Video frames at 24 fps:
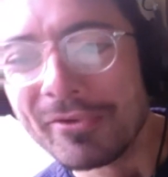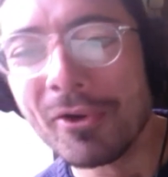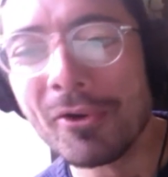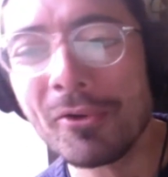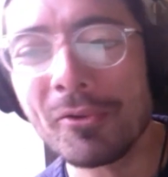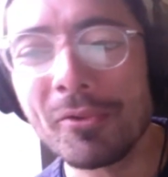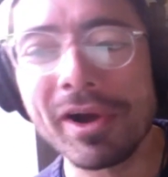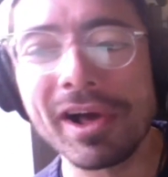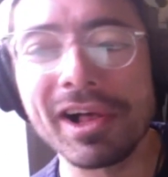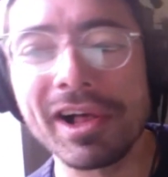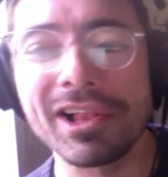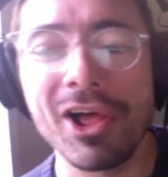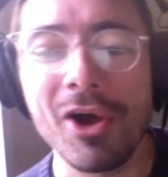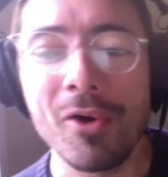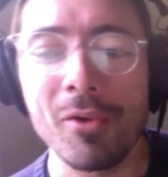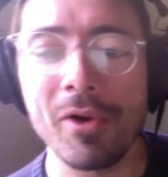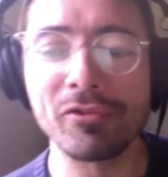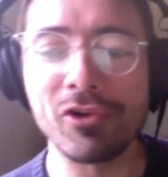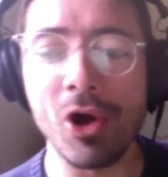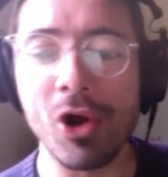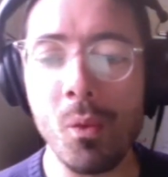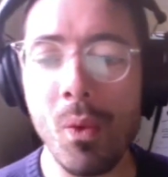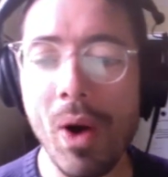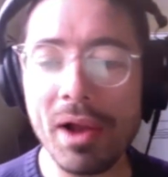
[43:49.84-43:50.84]
well, well, we've
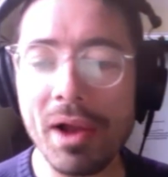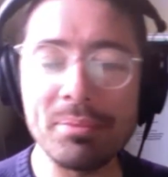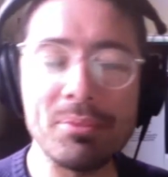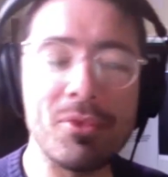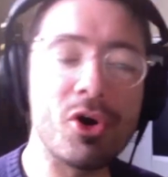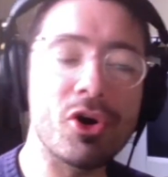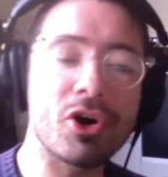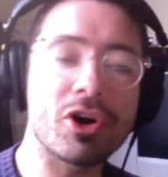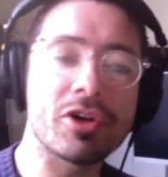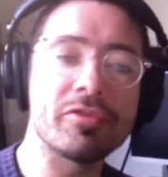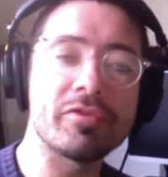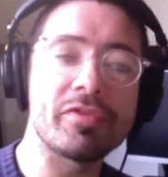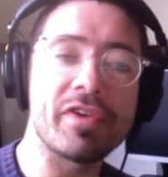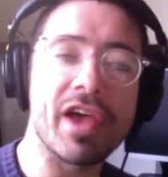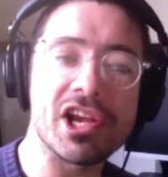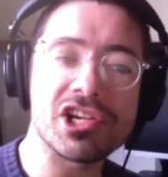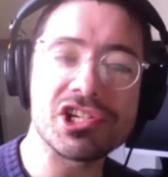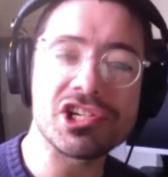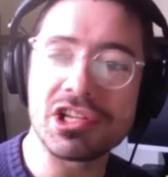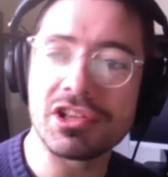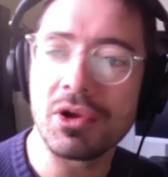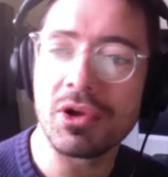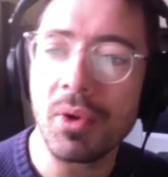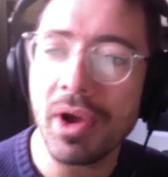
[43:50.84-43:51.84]
got one more
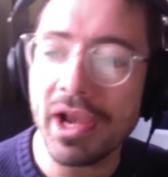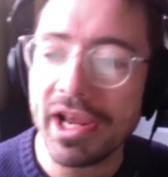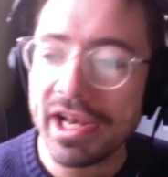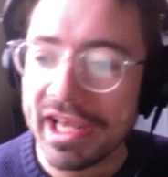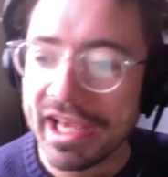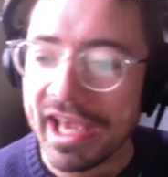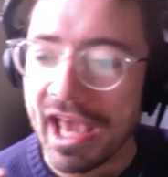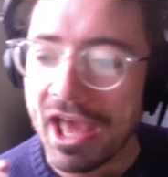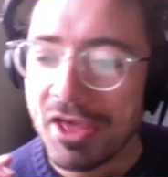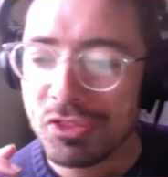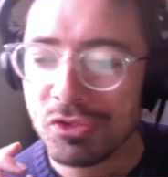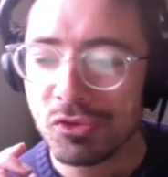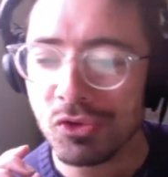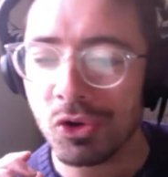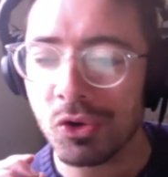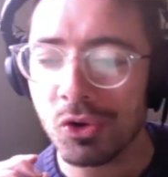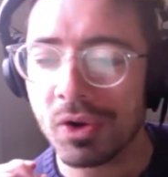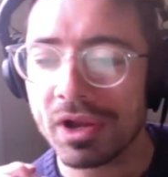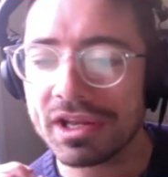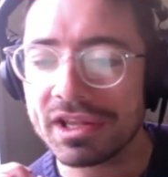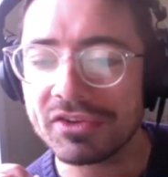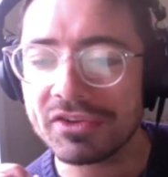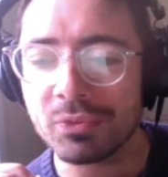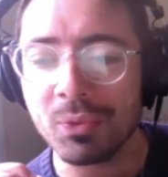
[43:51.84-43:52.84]
confession that we're going to get through,
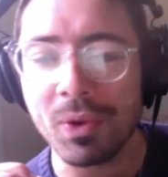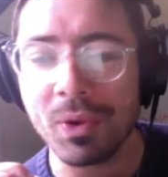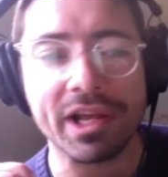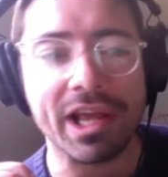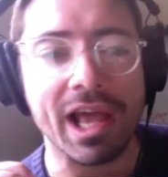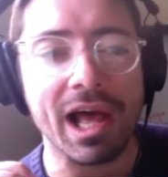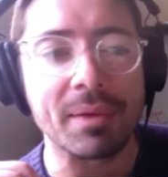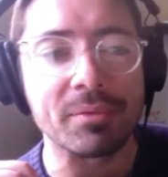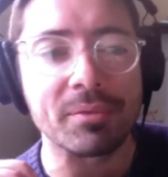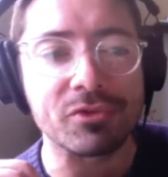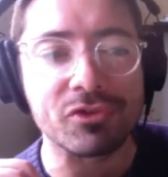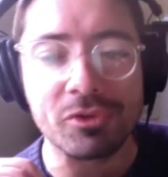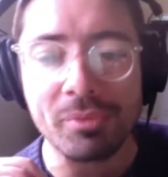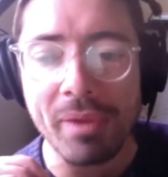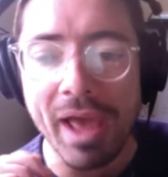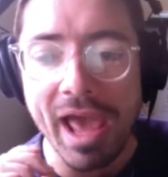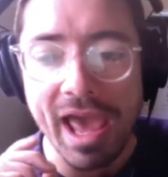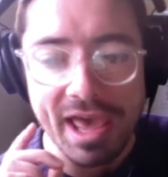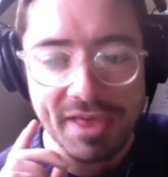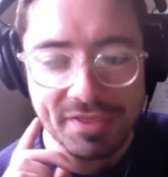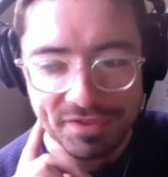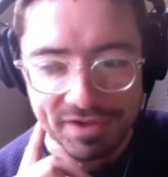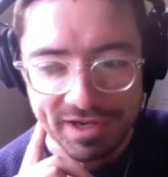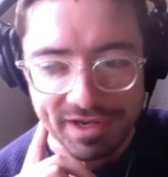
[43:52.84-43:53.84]
and this one comes from
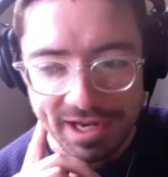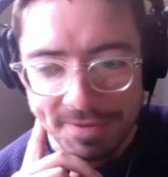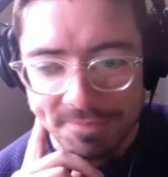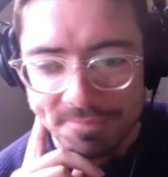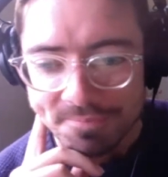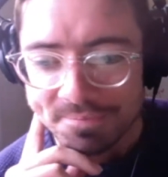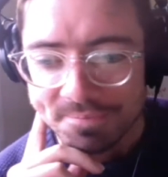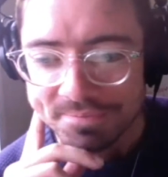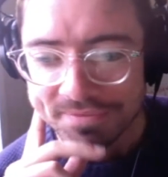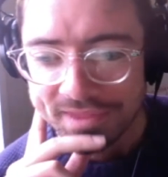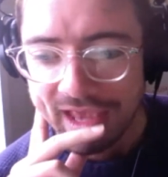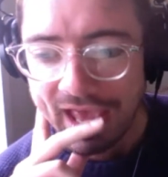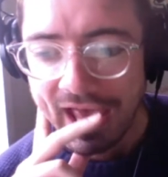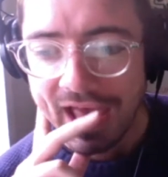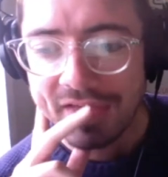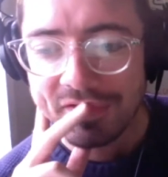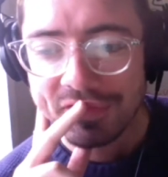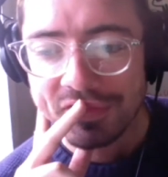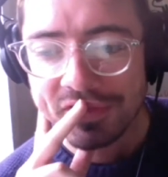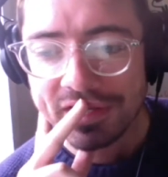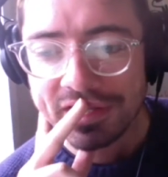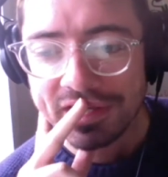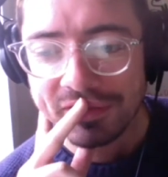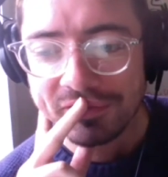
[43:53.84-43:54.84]
Anthony.
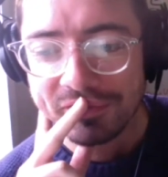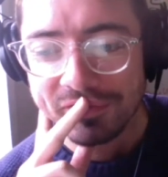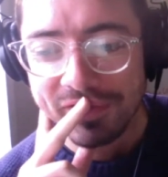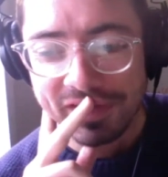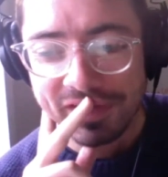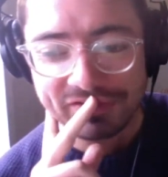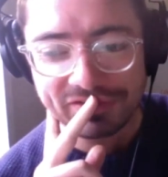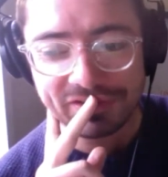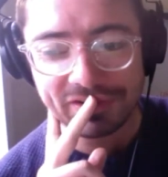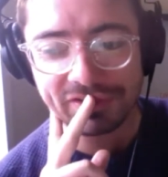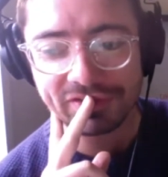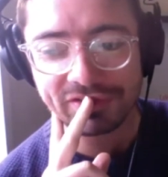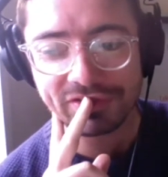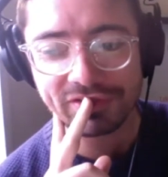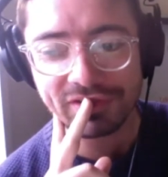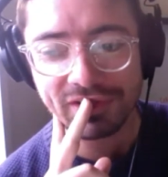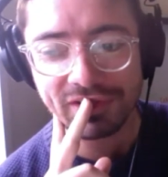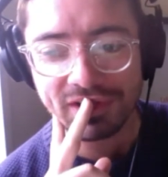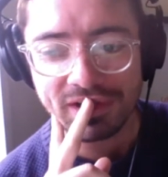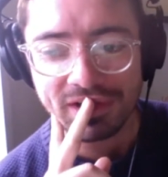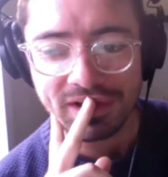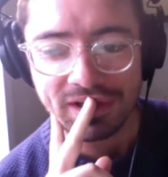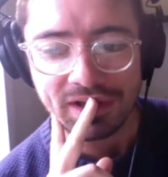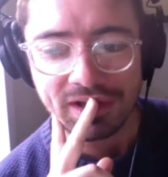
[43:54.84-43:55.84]
Anthony confesses,
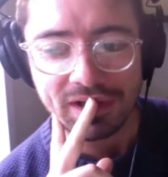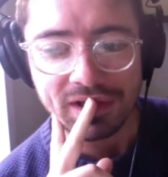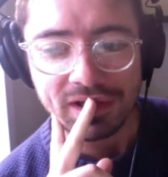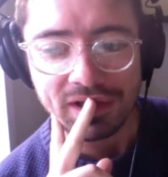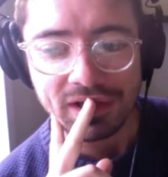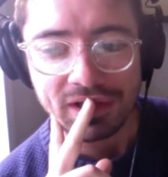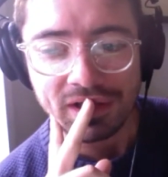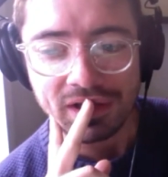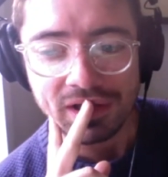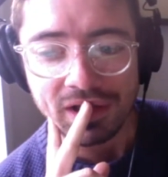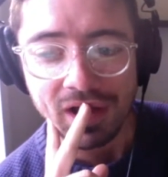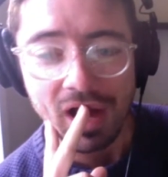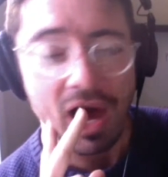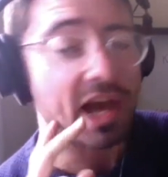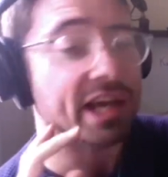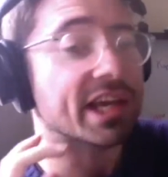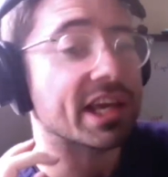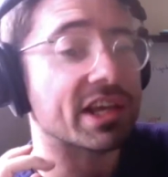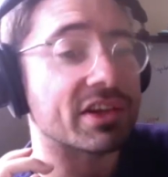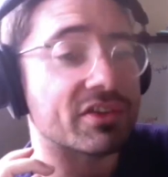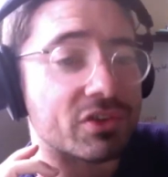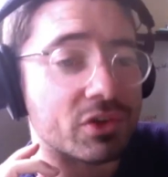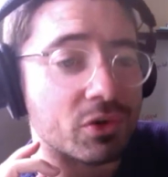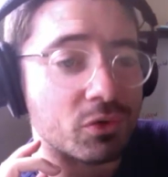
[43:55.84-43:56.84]
I
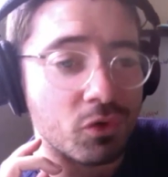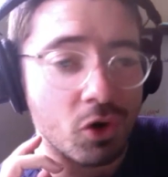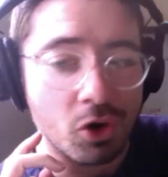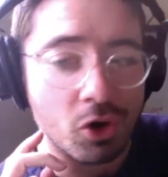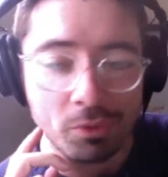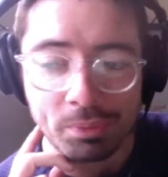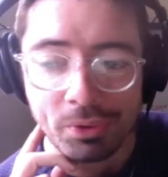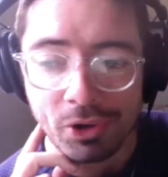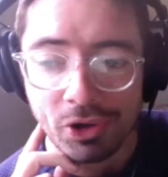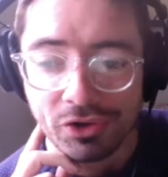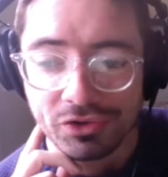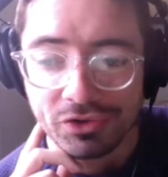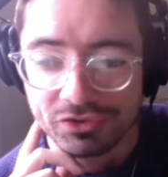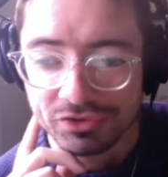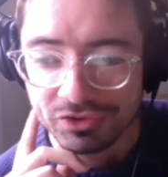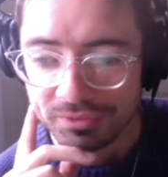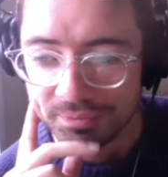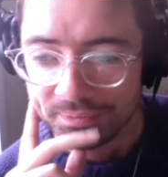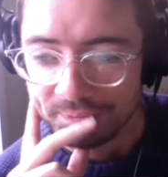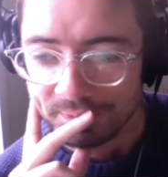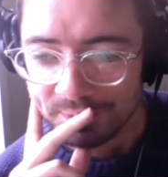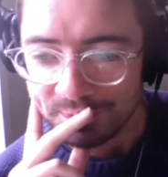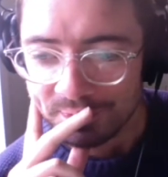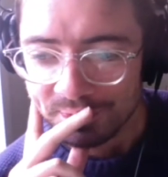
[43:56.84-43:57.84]
kissed the wrong
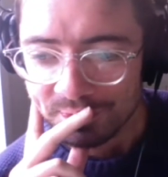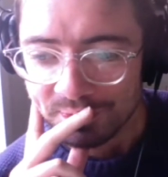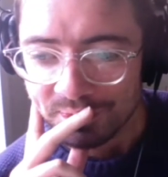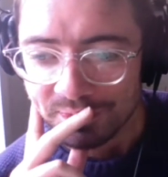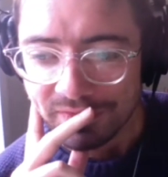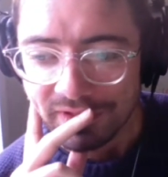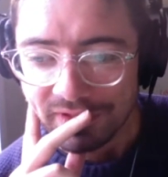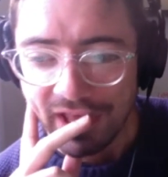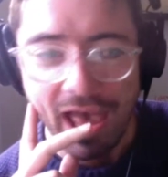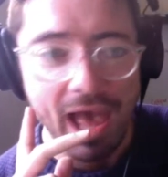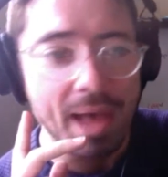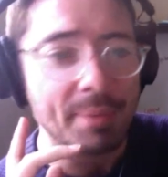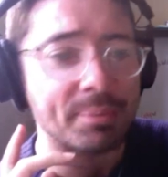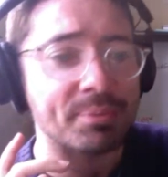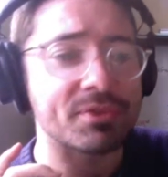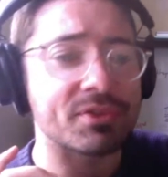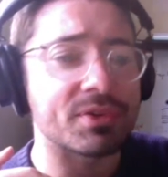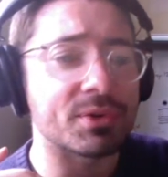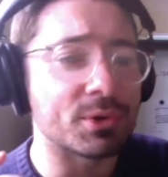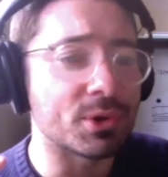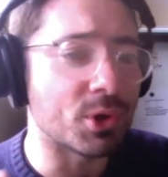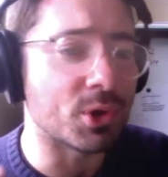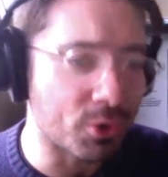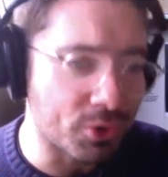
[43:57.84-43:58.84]
person.
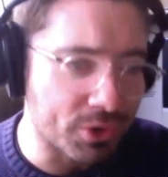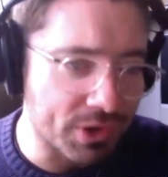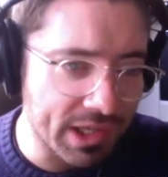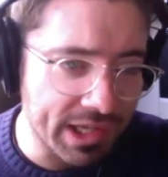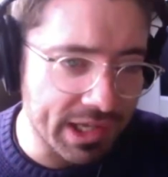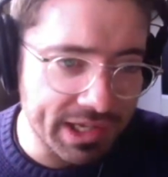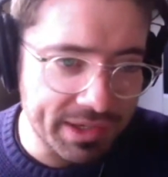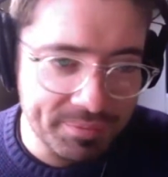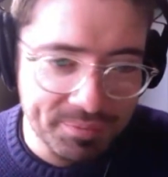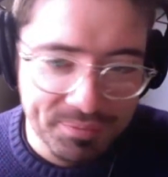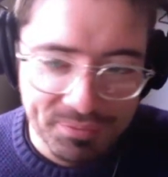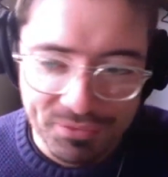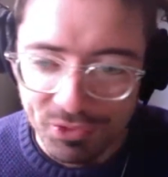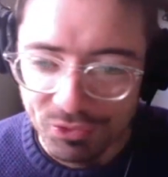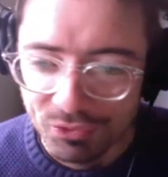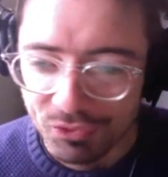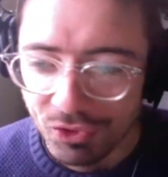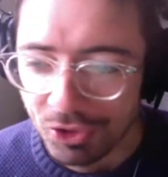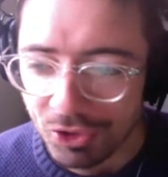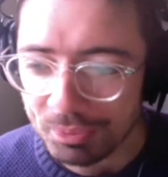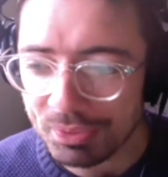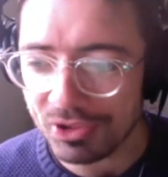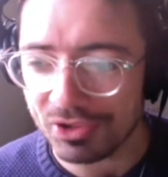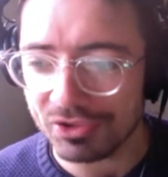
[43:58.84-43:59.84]
Absolutely the
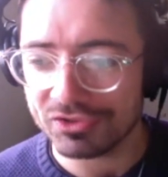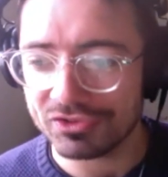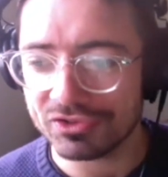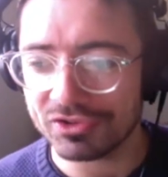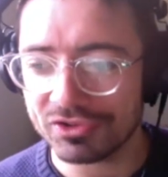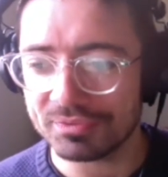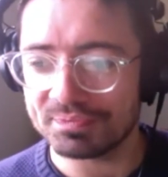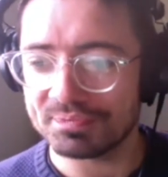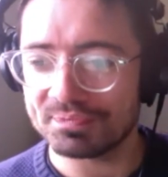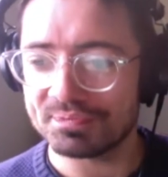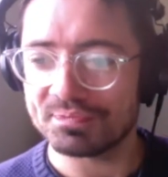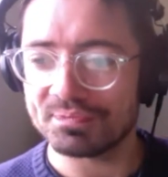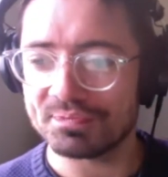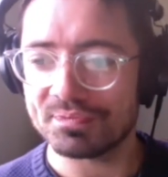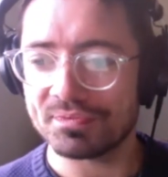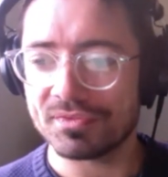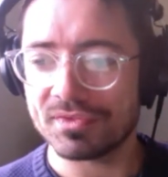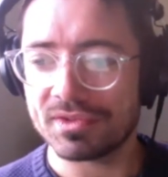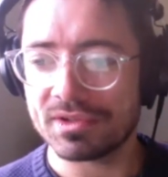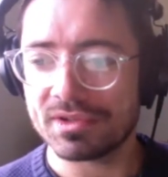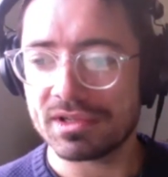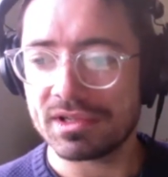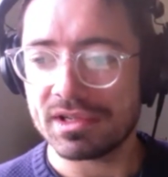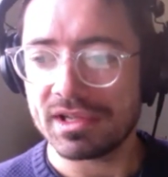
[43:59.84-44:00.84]
wrong person.
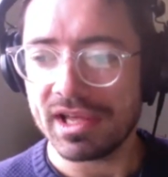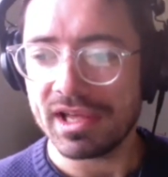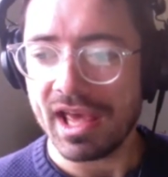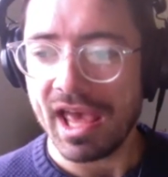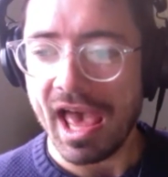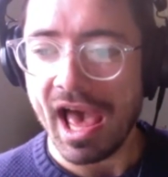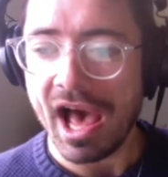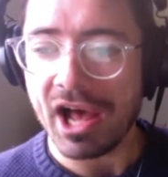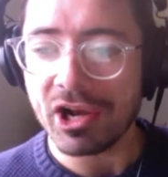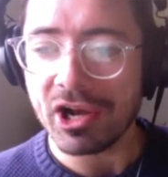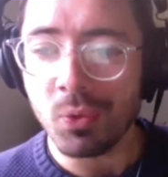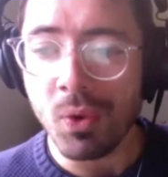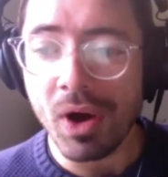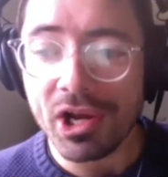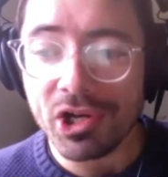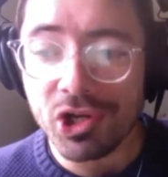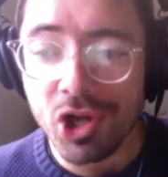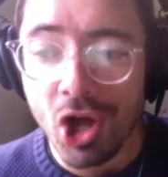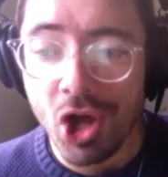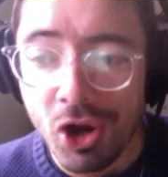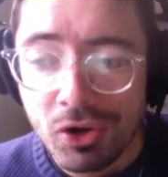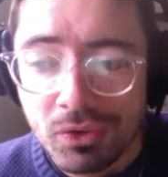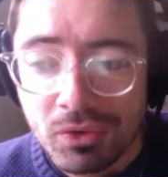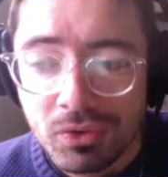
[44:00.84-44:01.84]
How do I
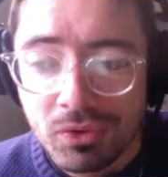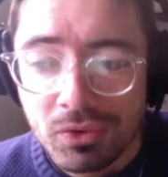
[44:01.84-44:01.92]
know?